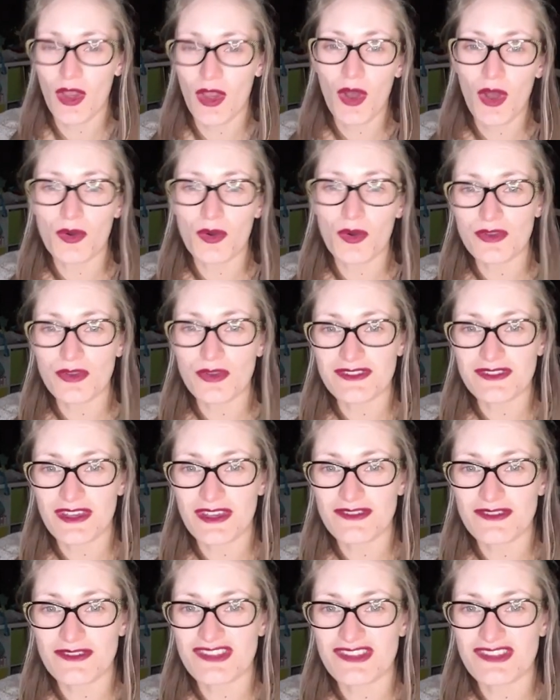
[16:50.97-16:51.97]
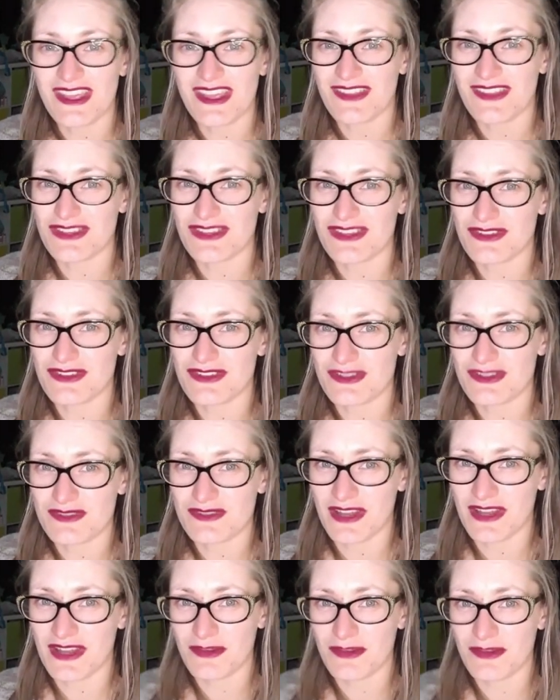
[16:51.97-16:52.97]
Also, check out the YouTube channel.
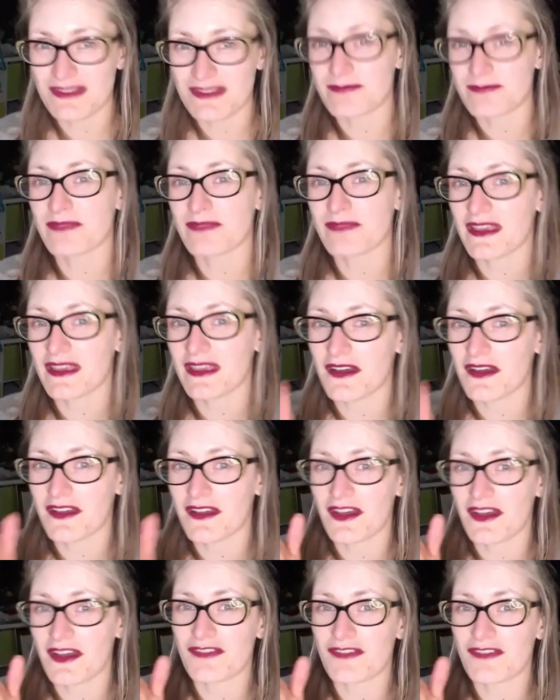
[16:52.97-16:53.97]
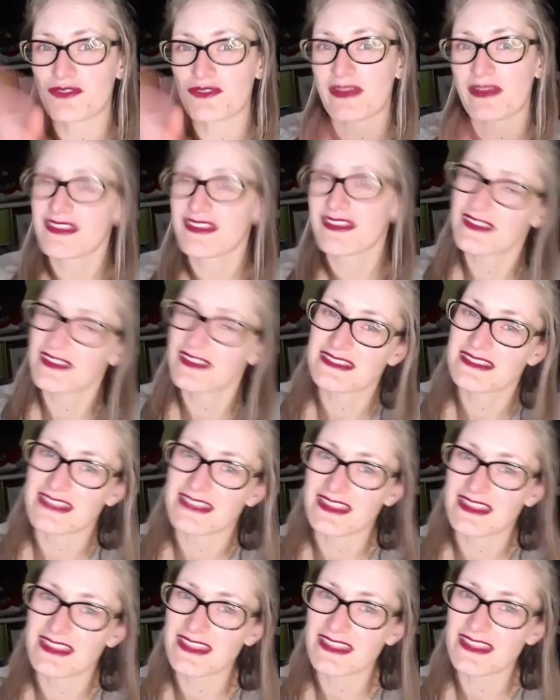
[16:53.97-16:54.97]
There's a big archive of all my Thursday
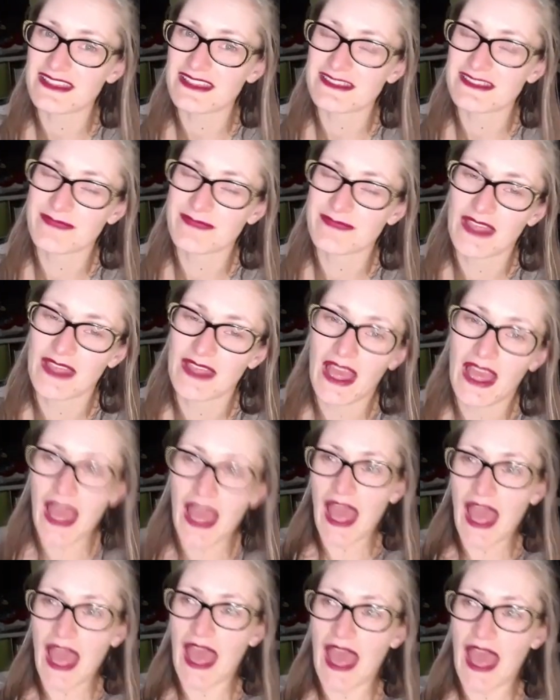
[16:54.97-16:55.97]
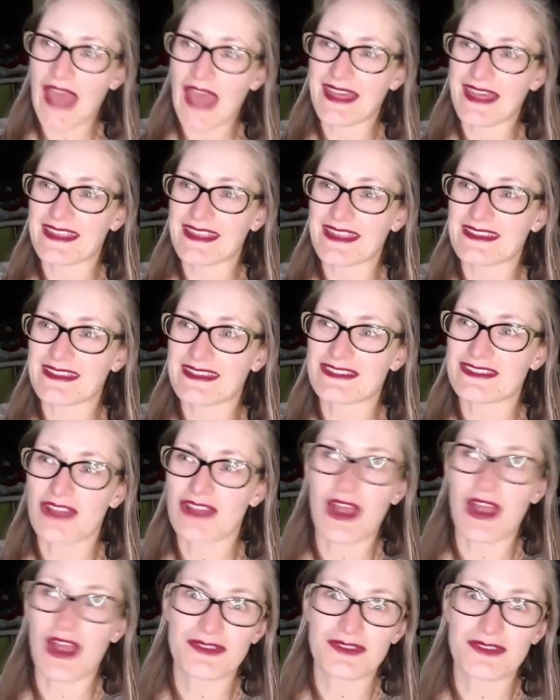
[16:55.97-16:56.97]
Thinks and a
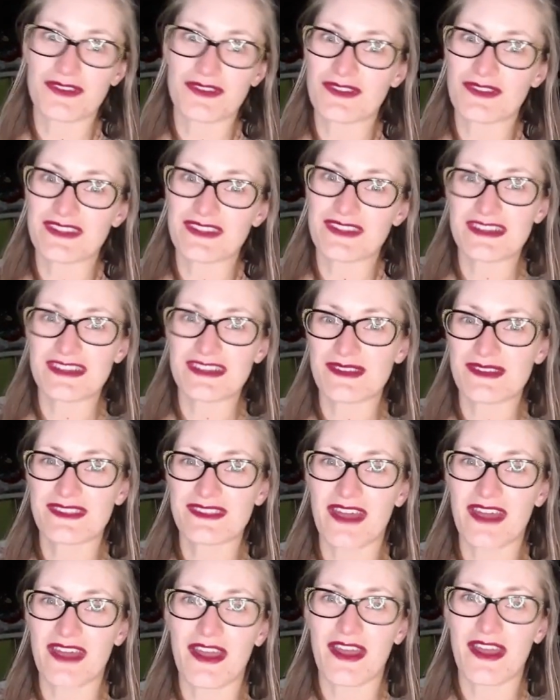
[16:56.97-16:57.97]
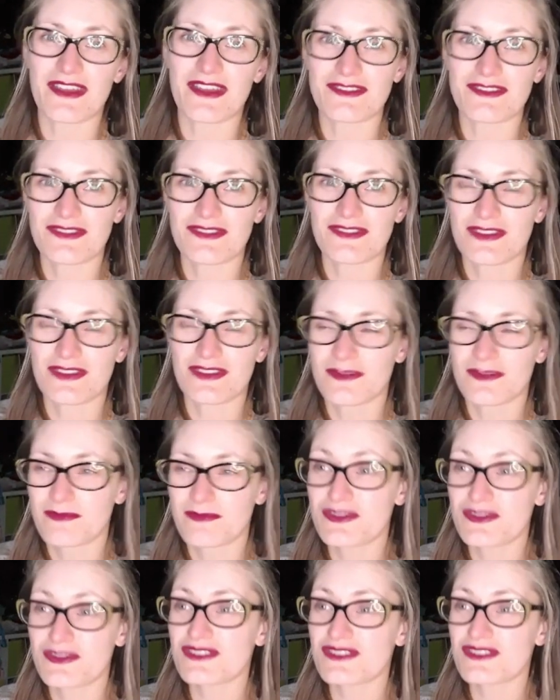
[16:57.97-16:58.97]
lot of other videos that I have
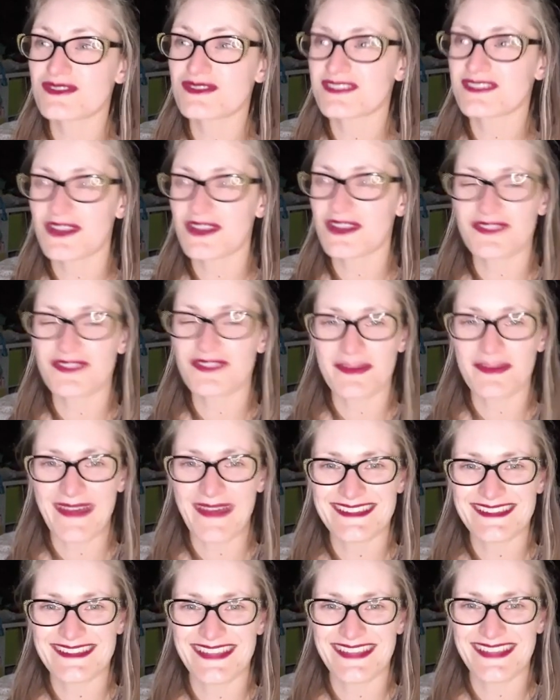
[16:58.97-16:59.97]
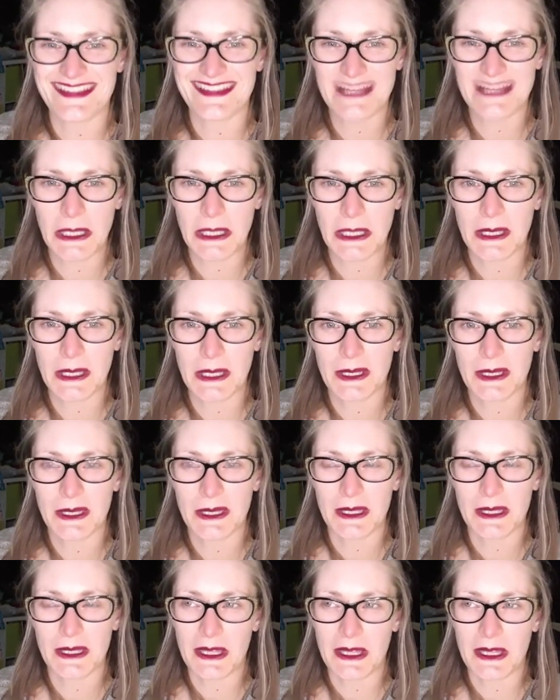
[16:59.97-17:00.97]
produced over the past
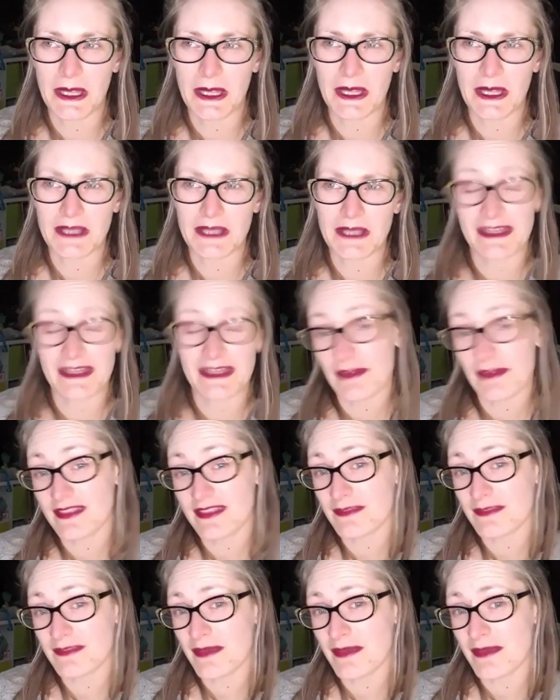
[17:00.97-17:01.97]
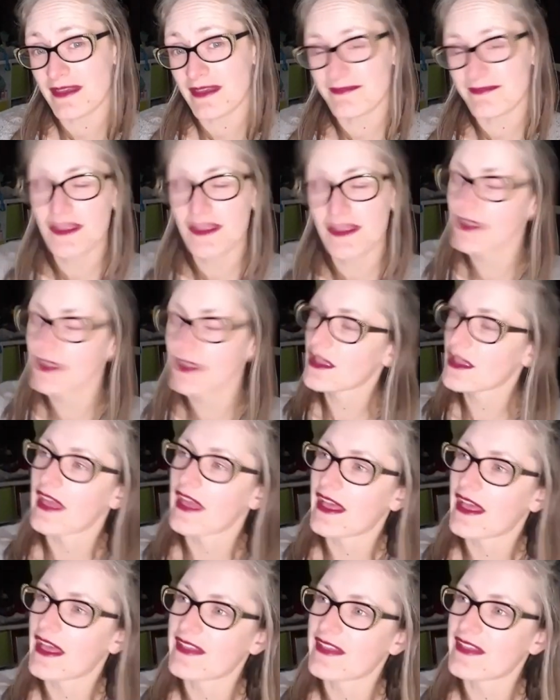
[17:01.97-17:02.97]
10 months, maybe.
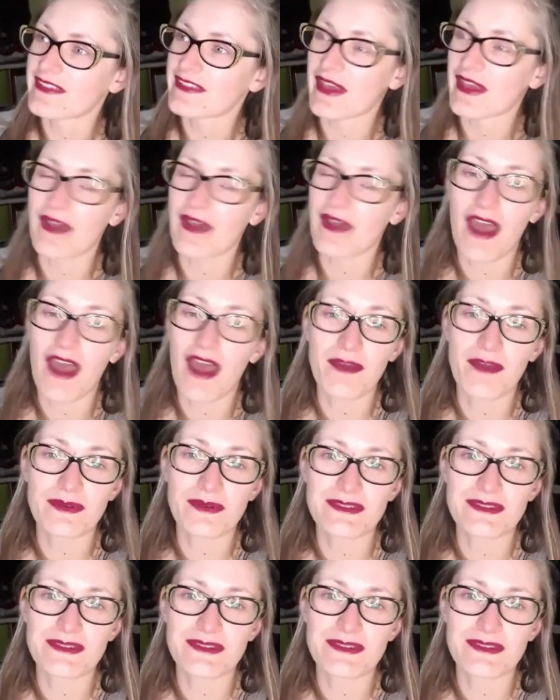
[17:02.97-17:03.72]
So I will